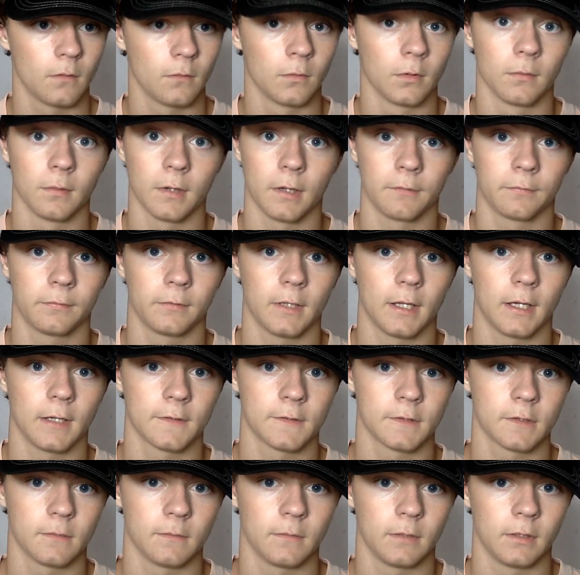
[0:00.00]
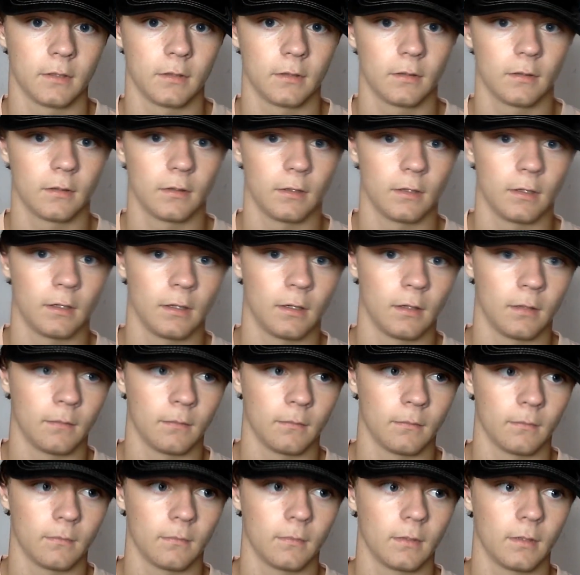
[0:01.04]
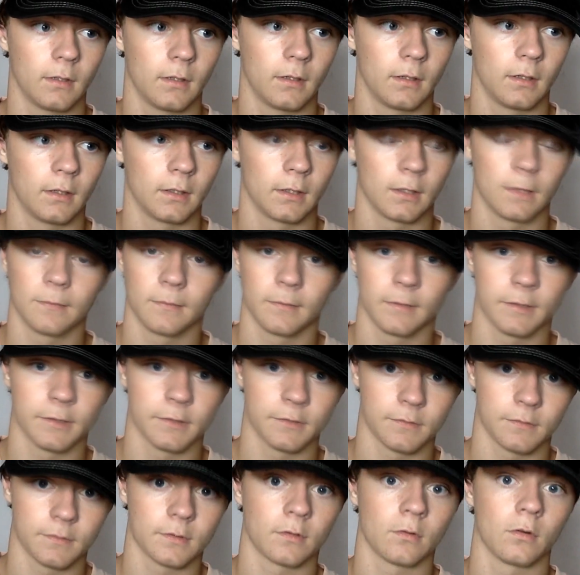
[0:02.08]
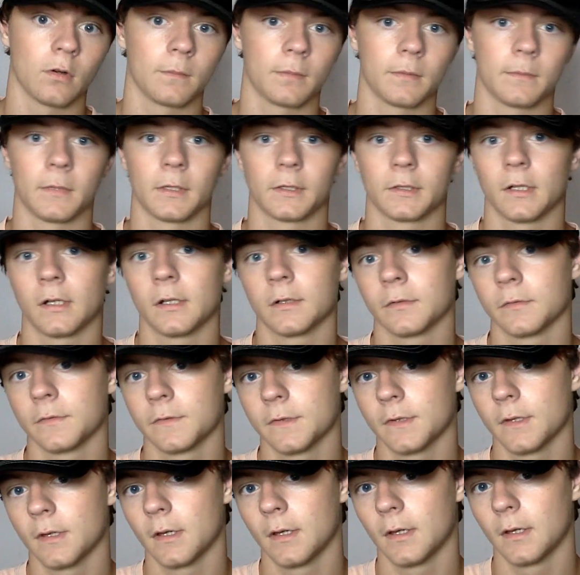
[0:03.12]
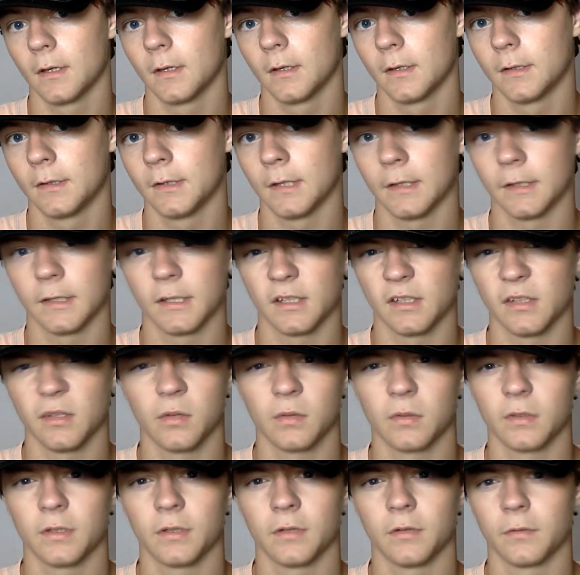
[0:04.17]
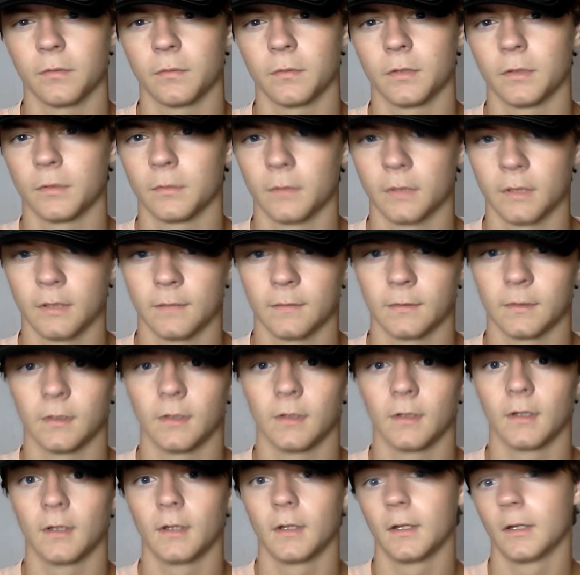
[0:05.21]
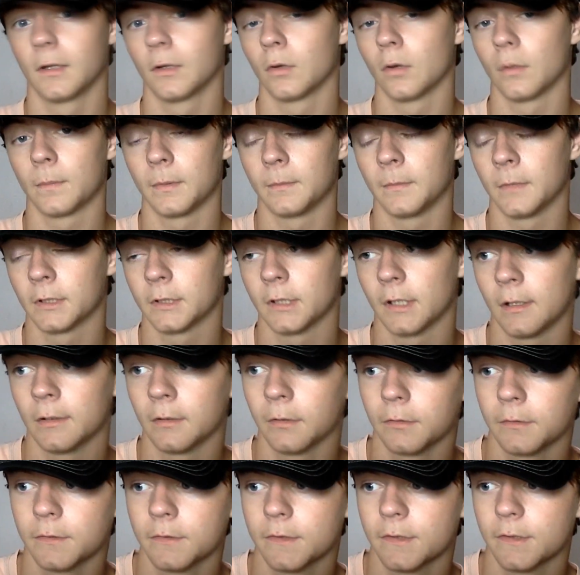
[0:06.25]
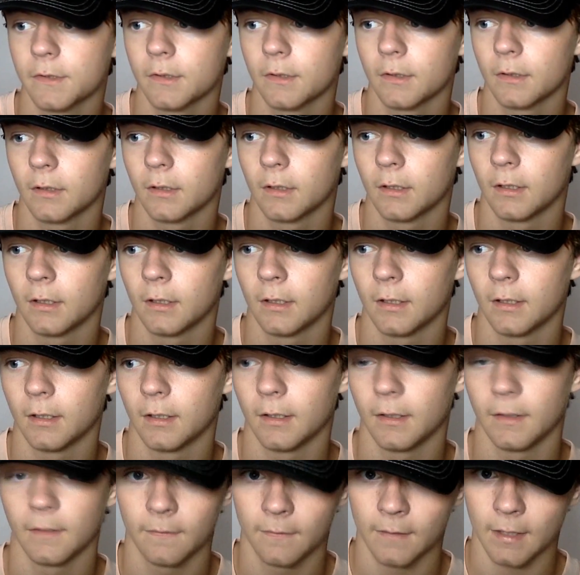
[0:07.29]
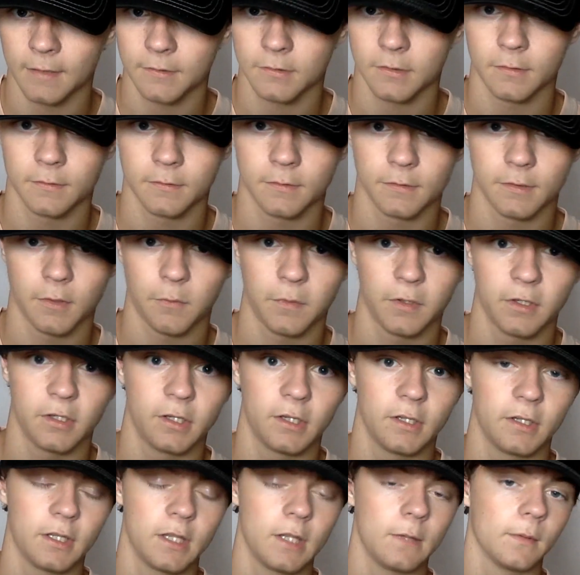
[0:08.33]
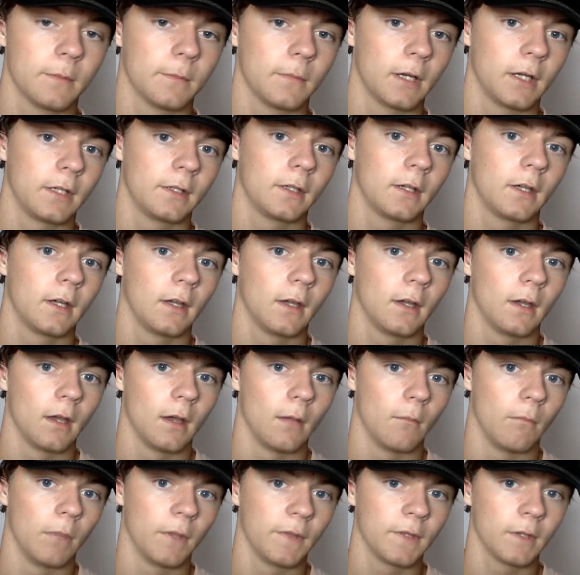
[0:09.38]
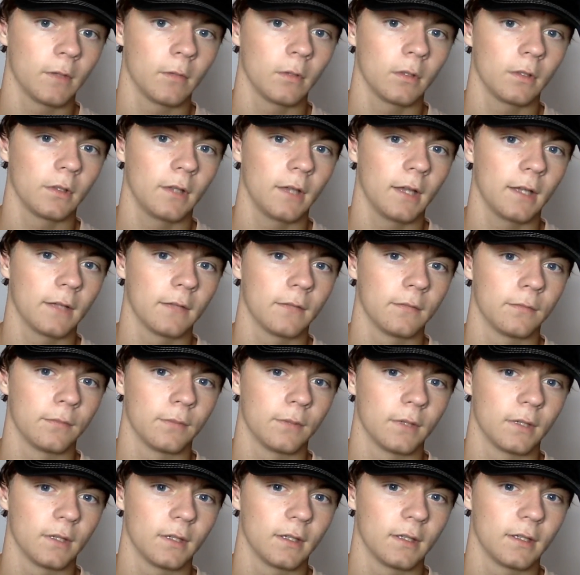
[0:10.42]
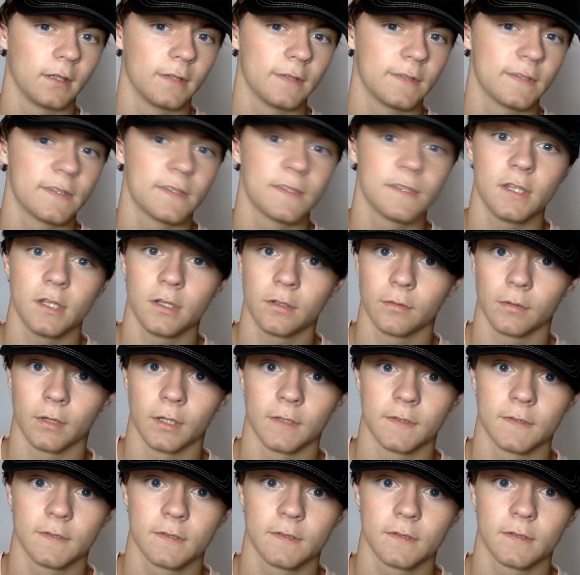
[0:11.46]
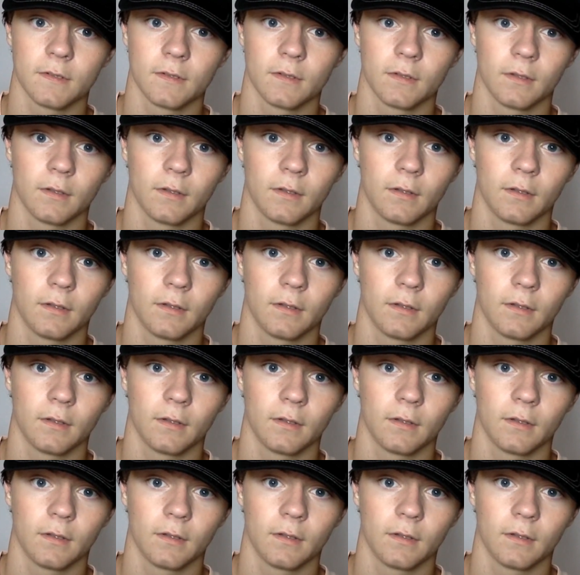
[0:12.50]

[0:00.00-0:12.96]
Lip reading: red flags to me. And keep in mind, this was a corporate McDonald's, not like a locally owned one or whatever, corporate McDonald's. That's also something you need to keep in mind. But there were a lot of secrets